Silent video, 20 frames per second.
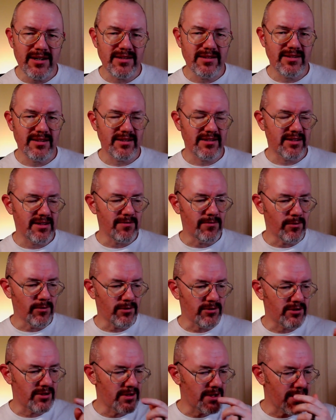
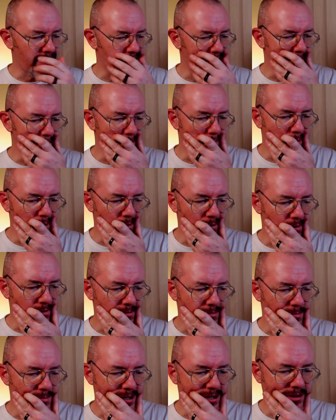64, so that's
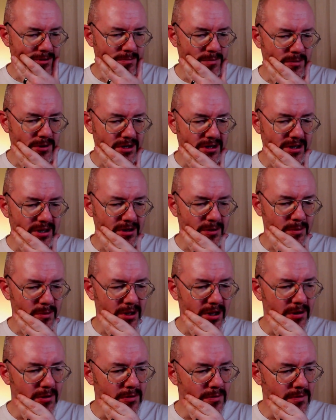important. We don't want to go
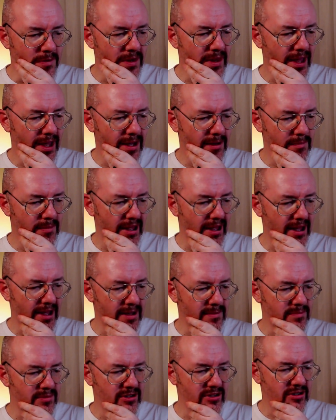over that perhaps.